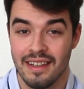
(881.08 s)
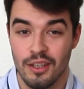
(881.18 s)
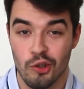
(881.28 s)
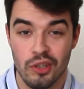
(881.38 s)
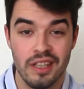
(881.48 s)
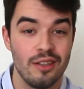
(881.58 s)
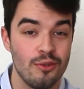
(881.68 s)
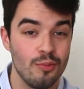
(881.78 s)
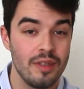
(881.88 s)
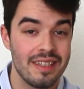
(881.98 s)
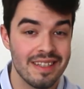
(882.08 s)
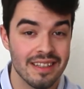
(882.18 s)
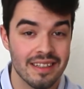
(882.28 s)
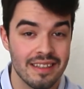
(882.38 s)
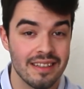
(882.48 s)
you need to be
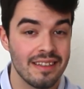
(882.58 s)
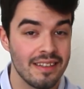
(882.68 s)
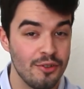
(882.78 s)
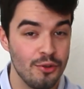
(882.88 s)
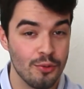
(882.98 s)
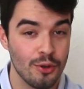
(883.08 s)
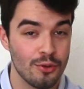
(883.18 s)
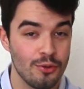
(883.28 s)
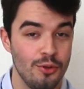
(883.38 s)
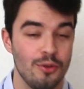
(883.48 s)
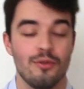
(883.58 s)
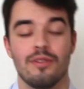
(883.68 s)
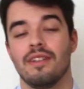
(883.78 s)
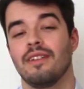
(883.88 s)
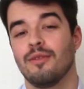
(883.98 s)
certain that you want to use
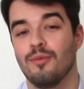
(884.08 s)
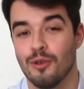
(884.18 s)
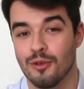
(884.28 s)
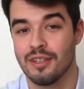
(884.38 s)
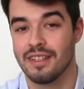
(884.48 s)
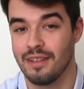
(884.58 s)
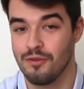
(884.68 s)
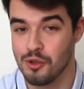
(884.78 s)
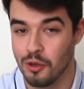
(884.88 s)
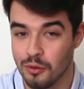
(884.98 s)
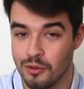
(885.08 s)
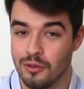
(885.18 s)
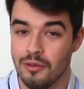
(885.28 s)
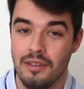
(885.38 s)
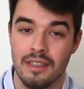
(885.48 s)
it, because as I've showed you,
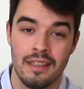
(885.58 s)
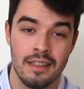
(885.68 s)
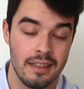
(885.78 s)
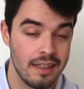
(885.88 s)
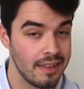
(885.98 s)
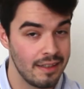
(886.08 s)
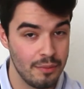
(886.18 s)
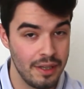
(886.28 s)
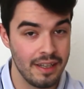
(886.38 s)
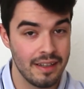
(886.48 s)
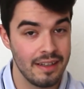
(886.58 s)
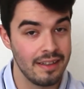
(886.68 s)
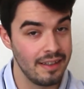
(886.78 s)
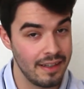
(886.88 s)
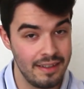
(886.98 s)
that can make a
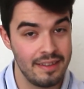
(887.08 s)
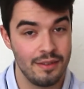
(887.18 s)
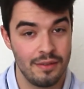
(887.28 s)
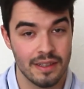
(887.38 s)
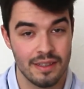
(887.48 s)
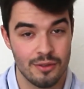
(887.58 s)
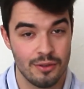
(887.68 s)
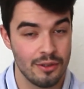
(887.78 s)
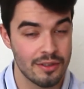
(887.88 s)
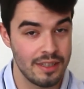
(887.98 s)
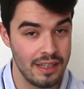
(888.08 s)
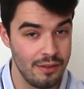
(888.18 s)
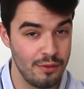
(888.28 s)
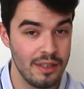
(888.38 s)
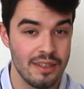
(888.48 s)
great difference to your
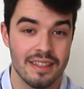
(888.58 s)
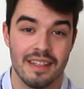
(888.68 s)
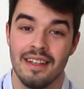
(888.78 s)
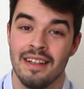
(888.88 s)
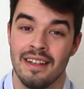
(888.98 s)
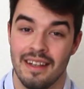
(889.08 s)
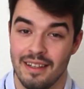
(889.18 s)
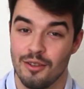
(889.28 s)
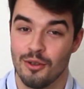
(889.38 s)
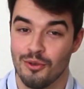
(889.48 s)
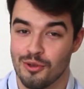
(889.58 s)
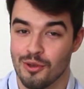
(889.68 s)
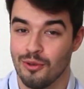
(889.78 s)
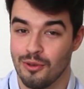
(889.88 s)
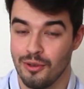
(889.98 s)
savings and also
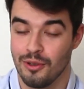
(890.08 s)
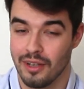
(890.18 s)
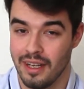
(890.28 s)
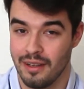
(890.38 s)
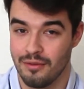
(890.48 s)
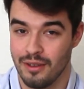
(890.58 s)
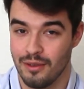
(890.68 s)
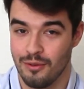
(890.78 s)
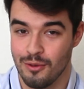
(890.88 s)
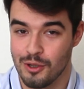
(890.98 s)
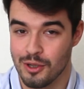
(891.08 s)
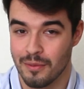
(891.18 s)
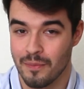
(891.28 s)
to your life in the future.